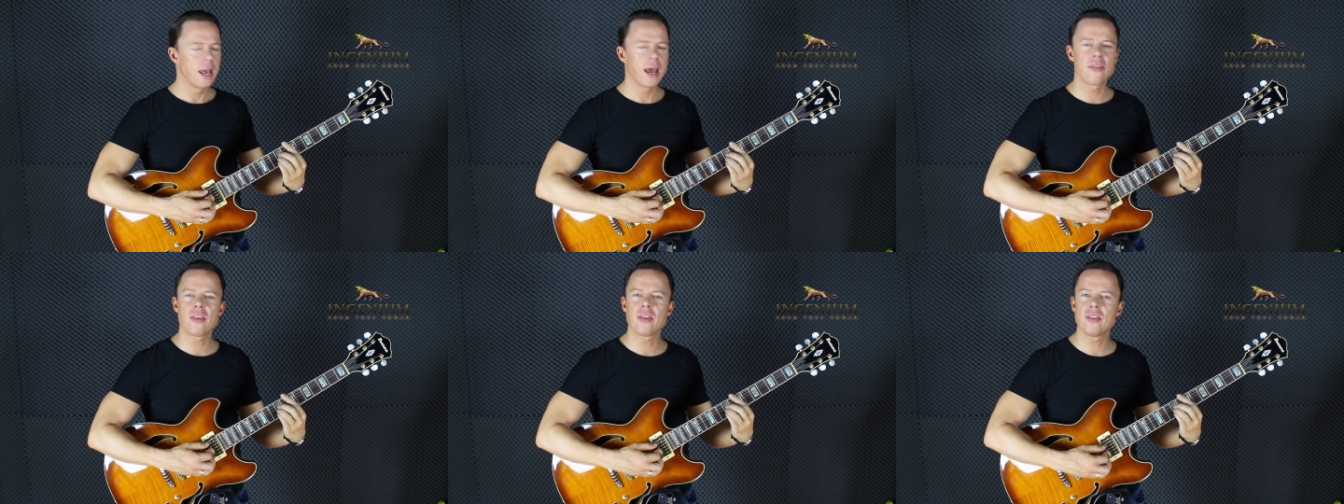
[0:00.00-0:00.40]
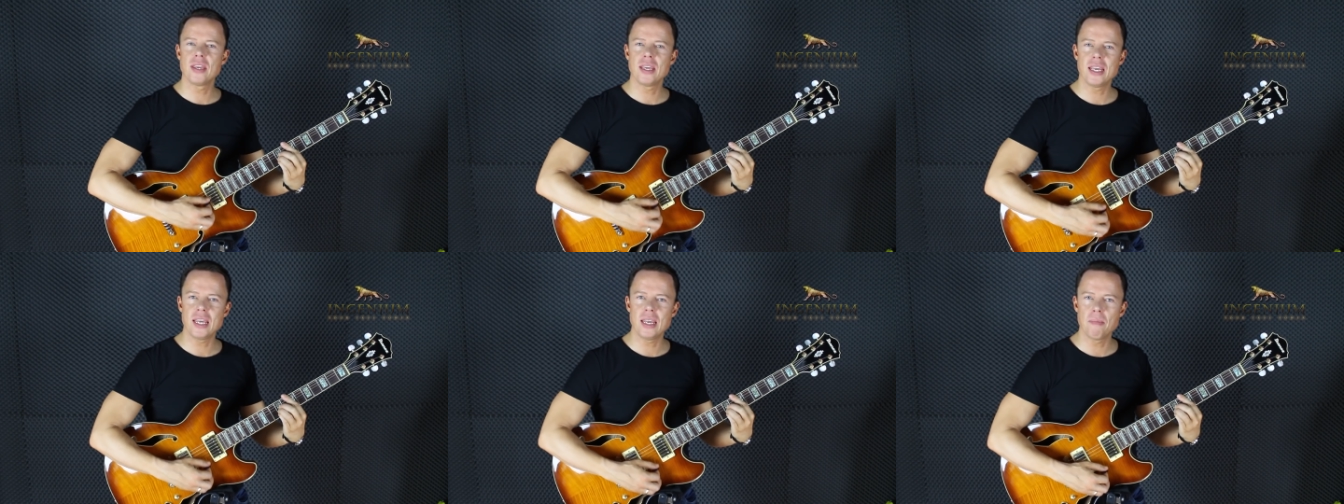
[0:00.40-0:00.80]
and then
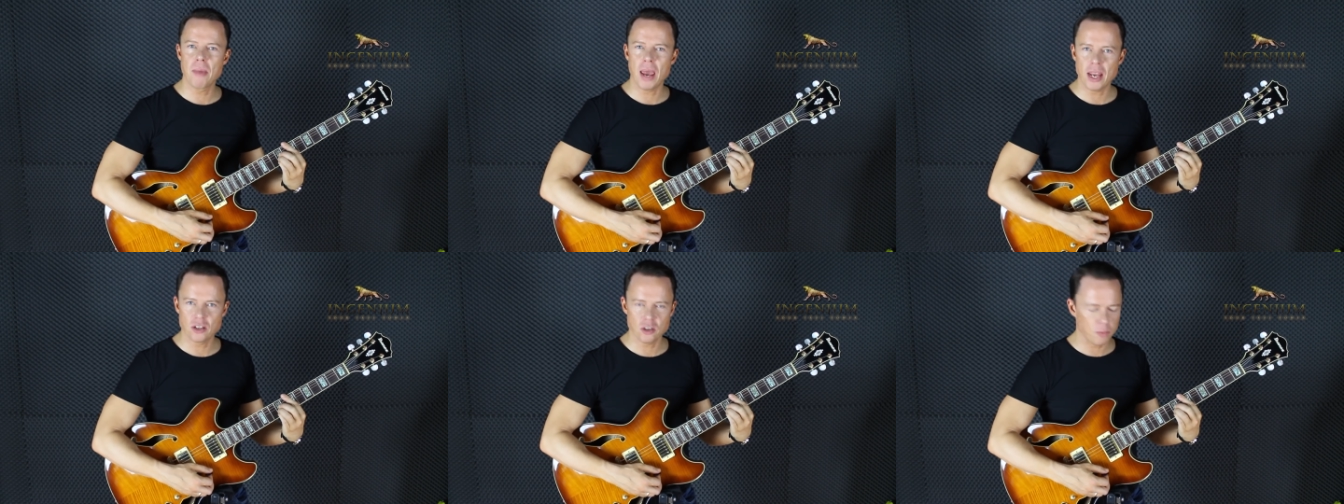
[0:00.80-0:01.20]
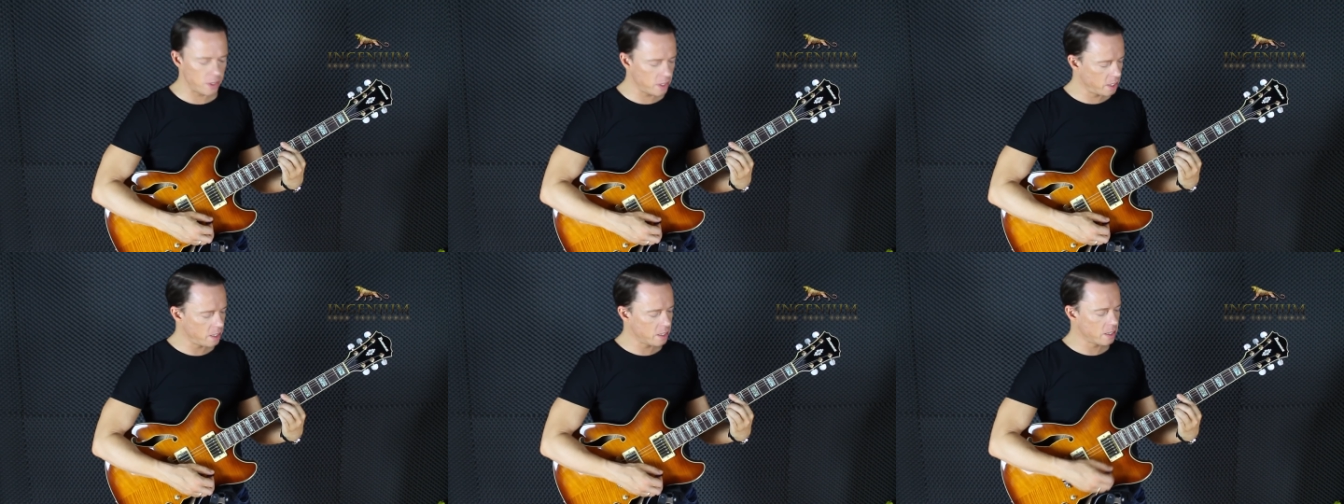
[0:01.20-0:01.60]
the E major,
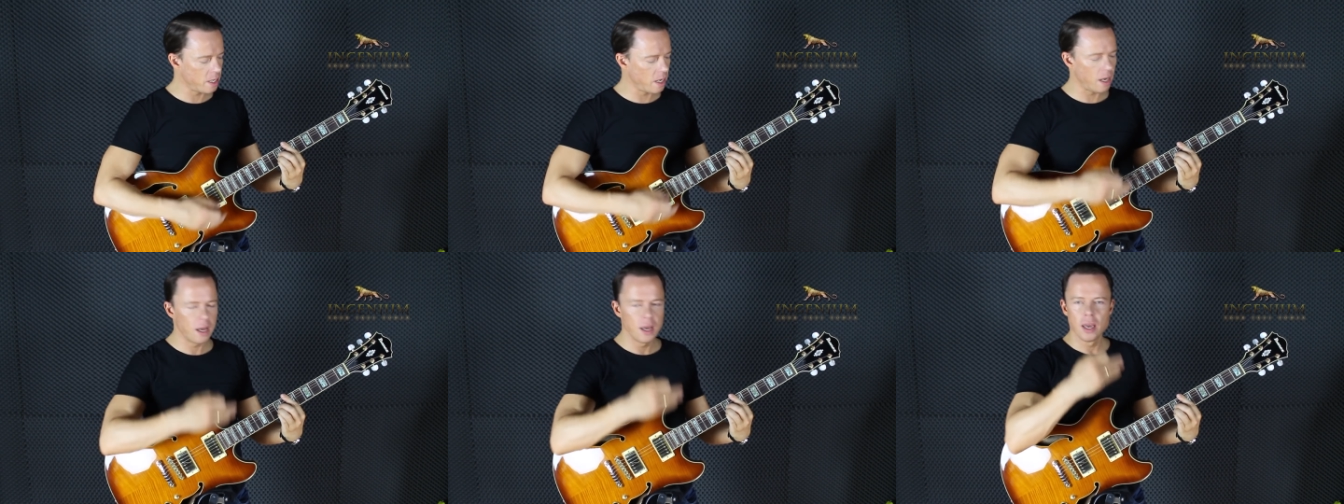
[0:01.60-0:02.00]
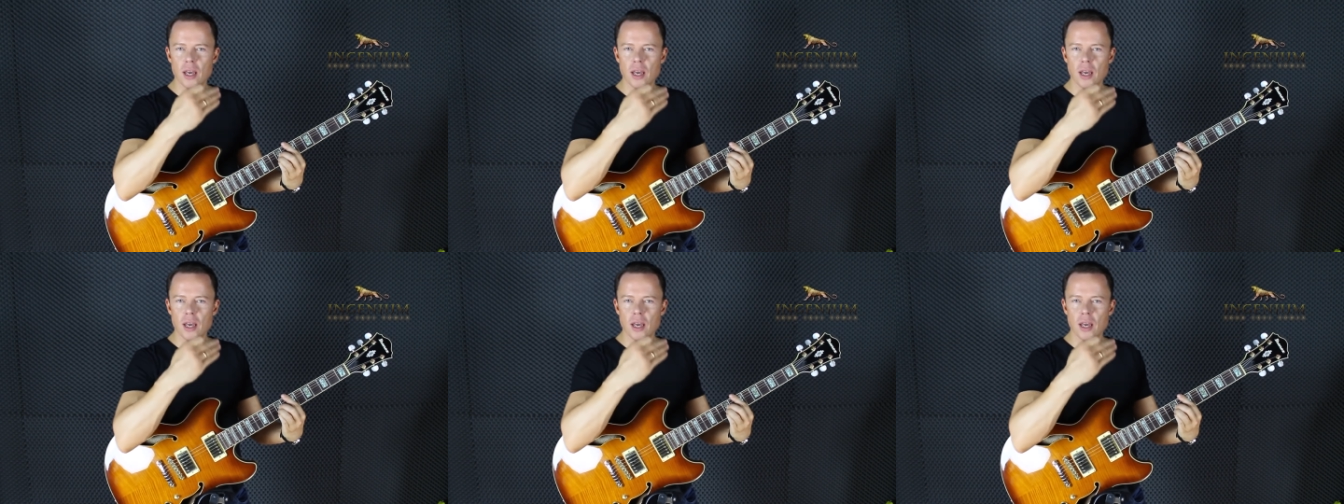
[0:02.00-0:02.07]
which is the